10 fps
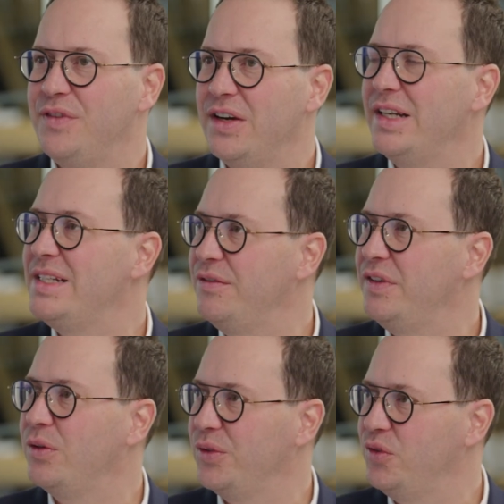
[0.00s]
very
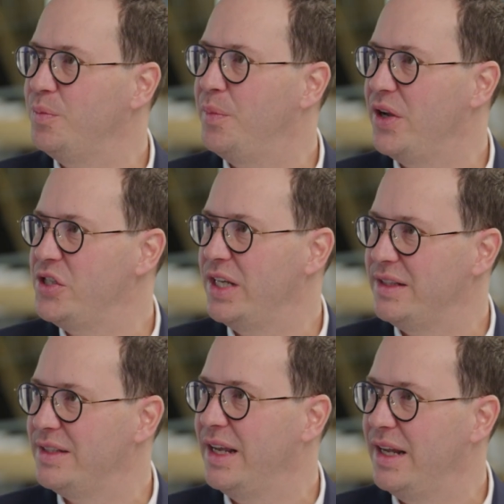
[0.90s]
difficult to
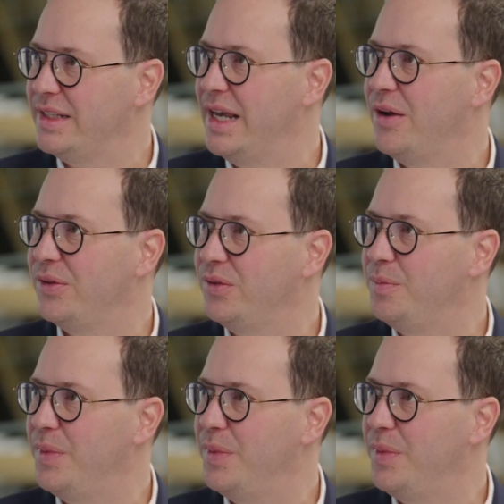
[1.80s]
budget headcount